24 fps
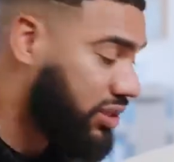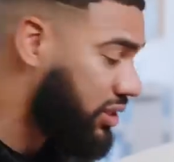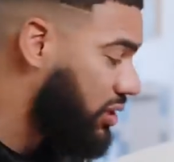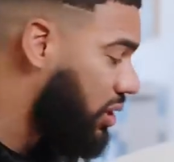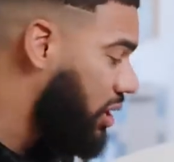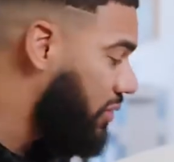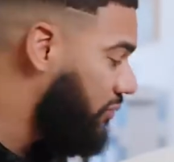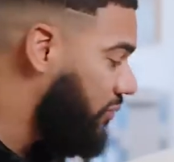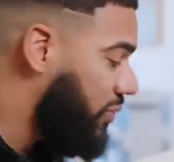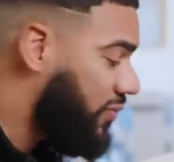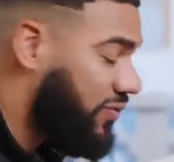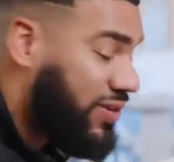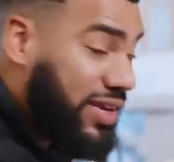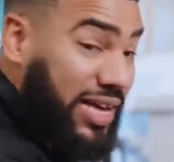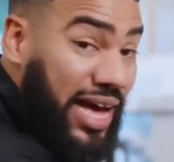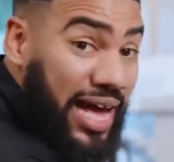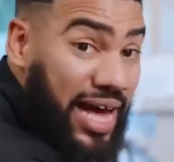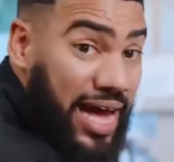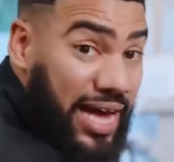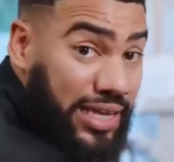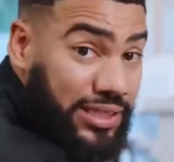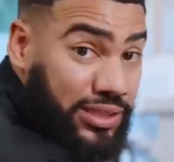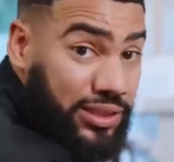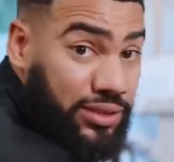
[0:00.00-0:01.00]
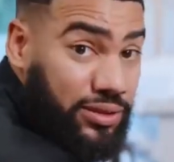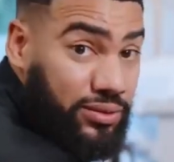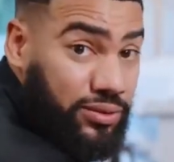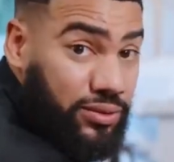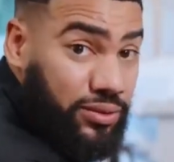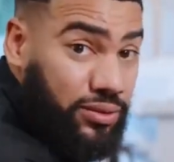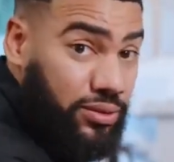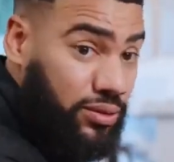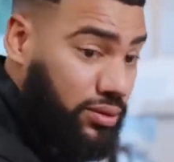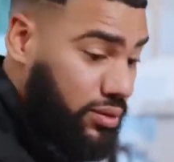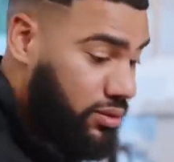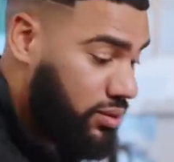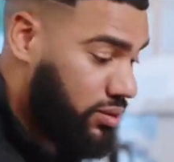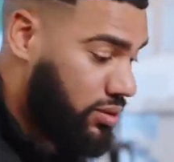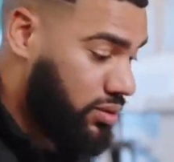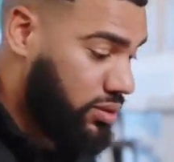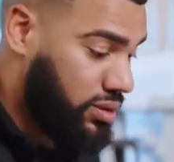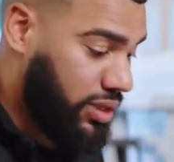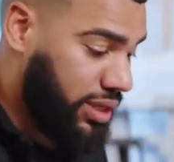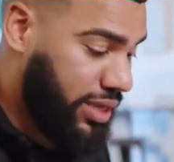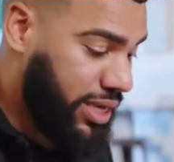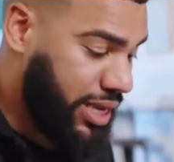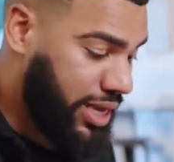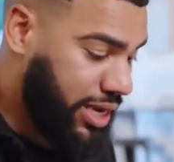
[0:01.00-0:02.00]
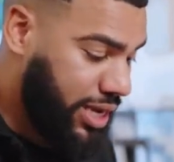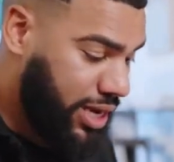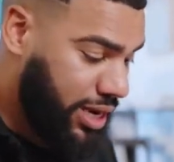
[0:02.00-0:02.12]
So if we've got kid